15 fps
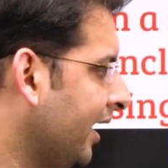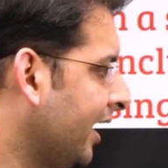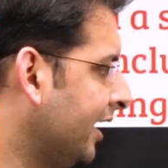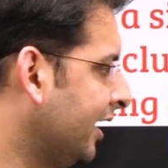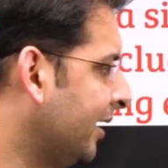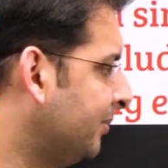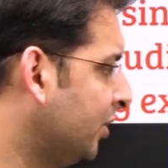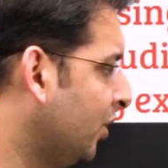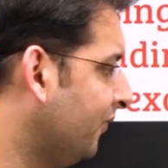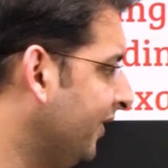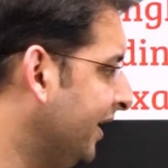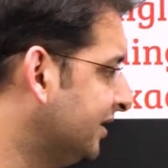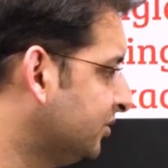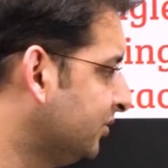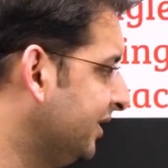And number of
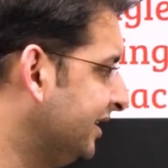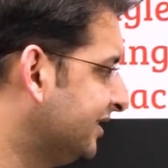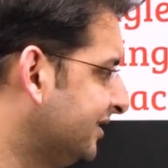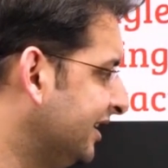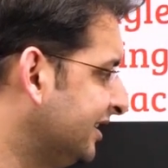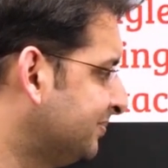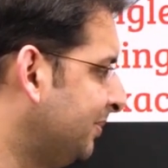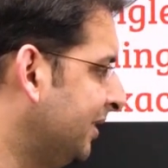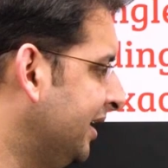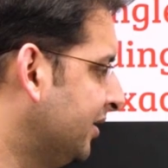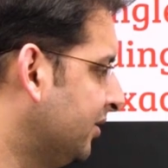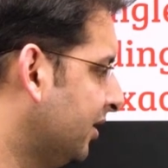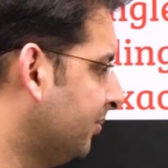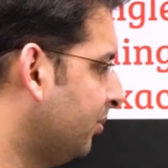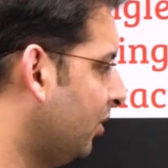ways to reach this
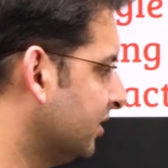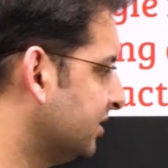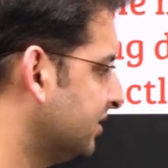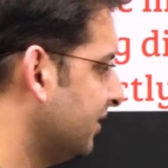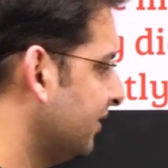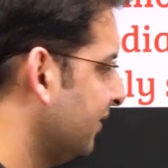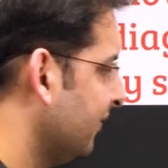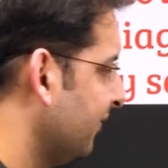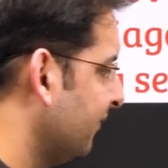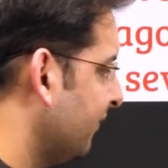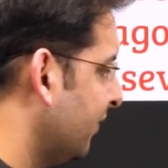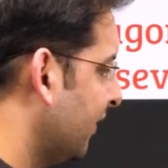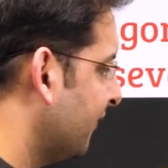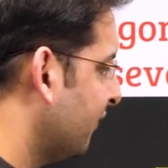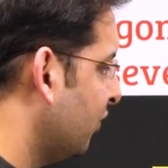particular box
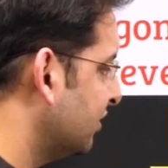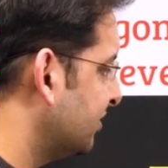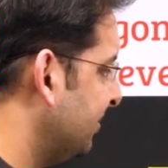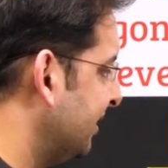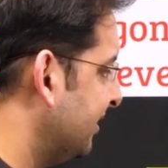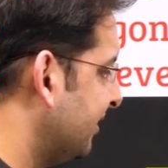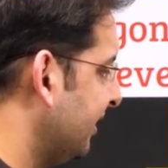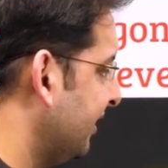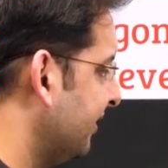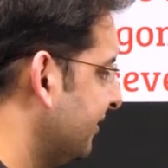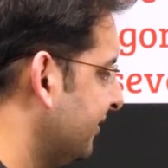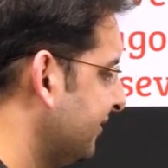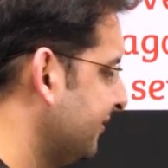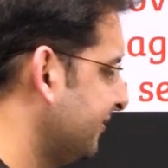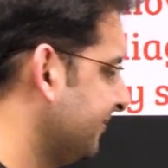would of course be 3.
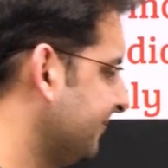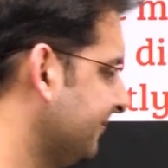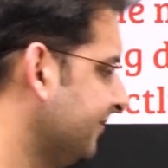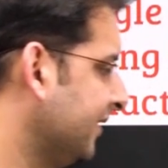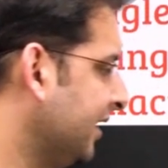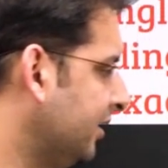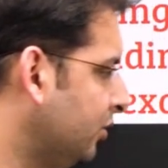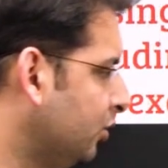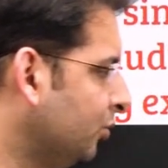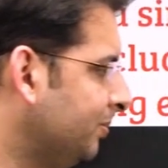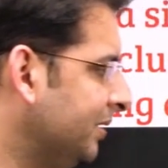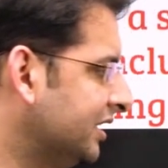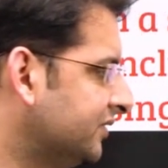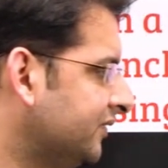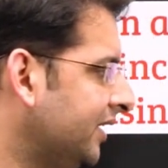2
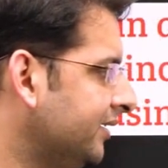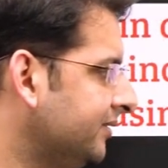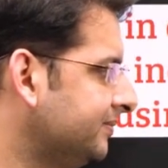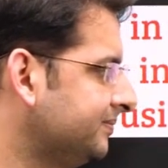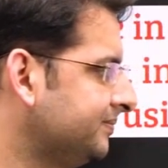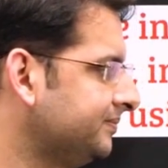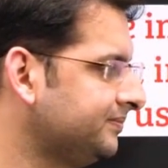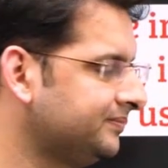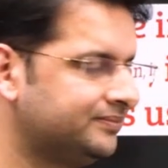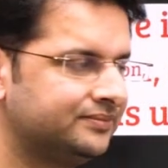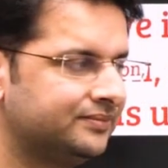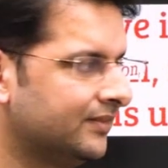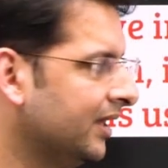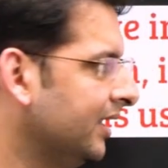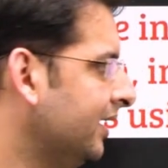plus 1.
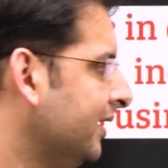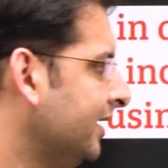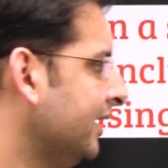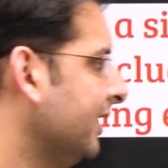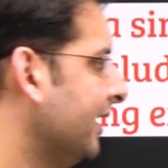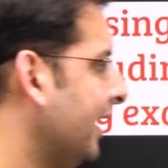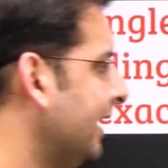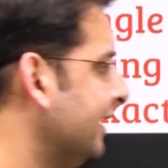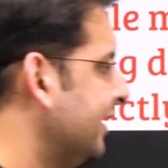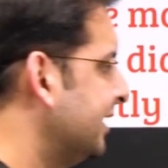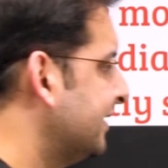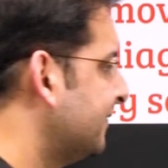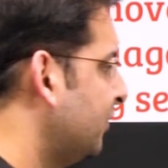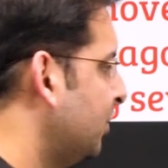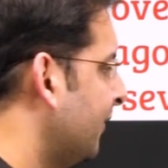And
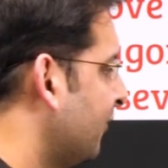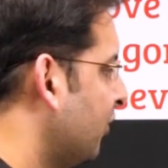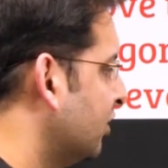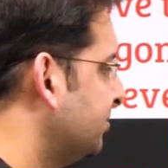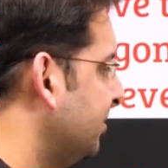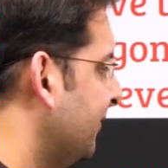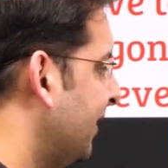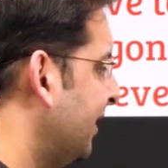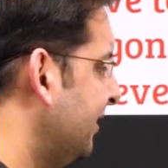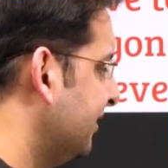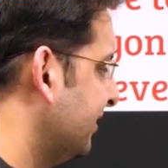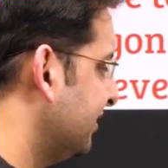this would of course be 1.